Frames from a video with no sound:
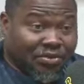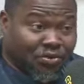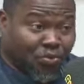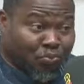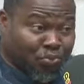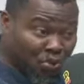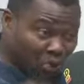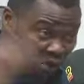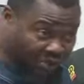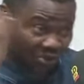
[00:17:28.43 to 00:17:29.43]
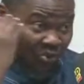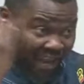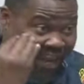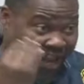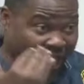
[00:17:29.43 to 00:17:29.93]
to put thoughts
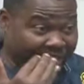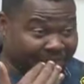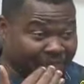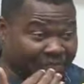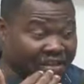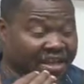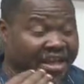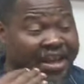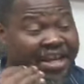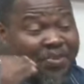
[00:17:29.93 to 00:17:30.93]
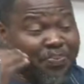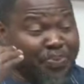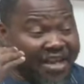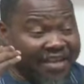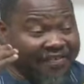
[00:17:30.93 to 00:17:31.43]
together and
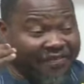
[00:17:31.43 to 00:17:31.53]
speak